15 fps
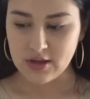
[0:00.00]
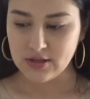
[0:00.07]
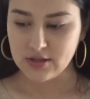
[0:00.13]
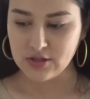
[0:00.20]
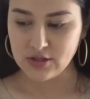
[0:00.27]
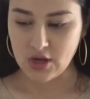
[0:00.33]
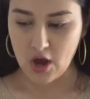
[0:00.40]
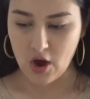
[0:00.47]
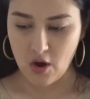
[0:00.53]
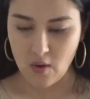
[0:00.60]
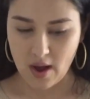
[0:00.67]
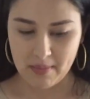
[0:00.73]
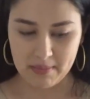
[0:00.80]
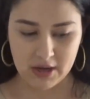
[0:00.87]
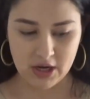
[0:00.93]
So
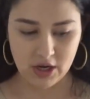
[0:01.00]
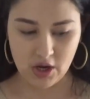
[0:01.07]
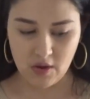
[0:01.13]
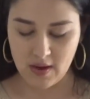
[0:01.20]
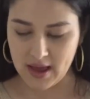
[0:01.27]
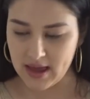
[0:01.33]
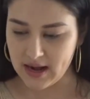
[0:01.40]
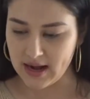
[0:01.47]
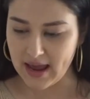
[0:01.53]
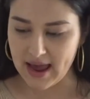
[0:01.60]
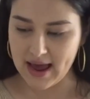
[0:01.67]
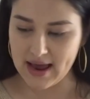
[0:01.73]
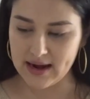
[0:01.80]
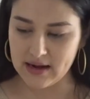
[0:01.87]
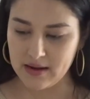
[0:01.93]
I'm gonna go ahead and
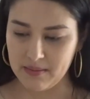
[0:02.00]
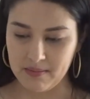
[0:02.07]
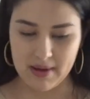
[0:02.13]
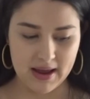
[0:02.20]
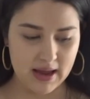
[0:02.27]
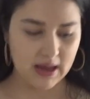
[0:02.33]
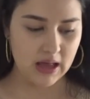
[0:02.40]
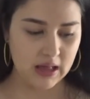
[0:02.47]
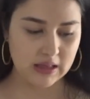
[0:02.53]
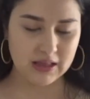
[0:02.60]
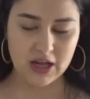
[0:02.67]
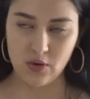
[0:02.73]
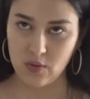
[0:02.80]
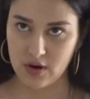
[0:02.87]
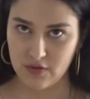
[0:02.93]
add my
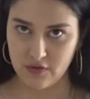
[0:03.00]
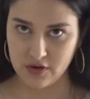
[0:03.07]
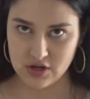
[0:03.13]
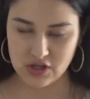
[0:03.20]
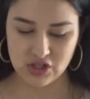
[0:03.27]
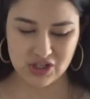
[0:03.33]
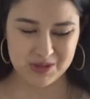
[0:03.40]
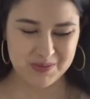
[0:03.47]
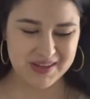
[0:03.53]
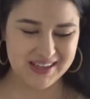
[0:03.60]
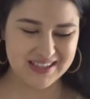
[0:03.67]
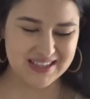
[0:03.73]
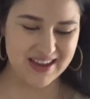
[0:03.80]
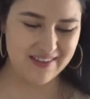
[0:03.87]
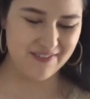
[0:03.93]
liquid first, just
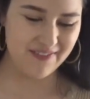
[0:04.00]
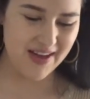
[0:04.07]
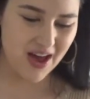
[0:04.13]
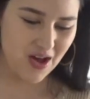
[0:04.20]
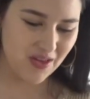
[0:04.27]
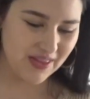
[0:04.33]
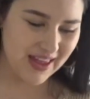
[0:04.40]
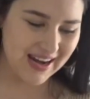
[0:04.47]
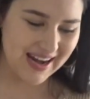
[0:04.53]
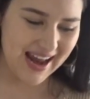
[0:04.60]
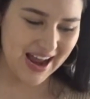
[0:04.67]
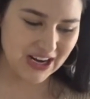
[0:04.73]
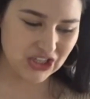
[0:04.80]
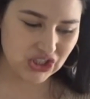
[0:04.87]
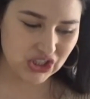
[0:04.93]
because I found that it
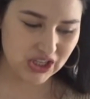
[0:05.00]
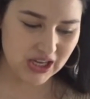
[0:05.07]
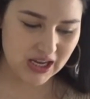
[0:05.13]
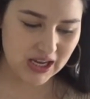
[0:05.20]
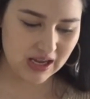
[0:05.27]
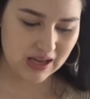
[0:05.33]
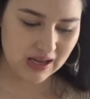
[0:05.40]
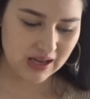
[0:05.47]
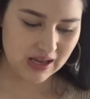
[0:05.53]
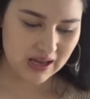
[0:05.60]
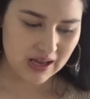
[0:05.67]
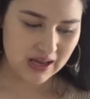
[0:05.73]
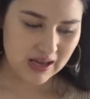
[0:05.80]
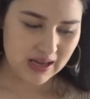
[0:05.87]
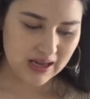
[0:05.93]
actually
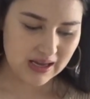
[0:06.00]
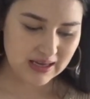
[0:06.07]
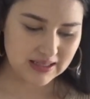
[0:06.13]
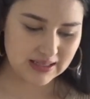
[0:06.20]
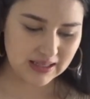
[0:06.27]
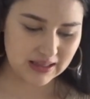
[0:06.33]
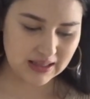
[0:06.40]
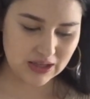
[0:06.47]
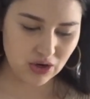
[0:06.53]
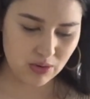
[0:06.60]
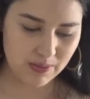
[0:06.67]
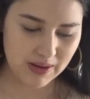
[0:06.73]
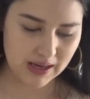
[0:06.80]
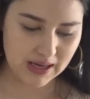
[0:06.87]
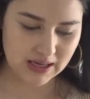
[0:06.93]
is a little
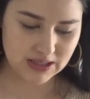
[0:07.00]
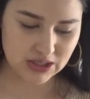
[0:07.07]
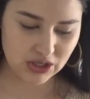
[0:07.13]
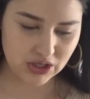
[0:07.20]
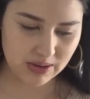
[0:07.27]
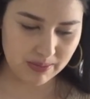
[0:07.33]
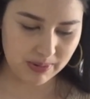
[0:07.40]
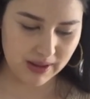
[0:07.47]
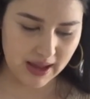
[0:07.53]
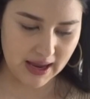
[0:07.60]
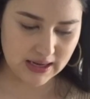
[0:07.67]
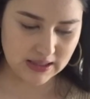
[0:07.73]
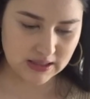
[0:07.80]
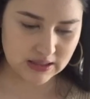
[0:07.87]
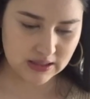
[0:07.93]
bit easier to
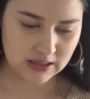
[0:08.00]
blend.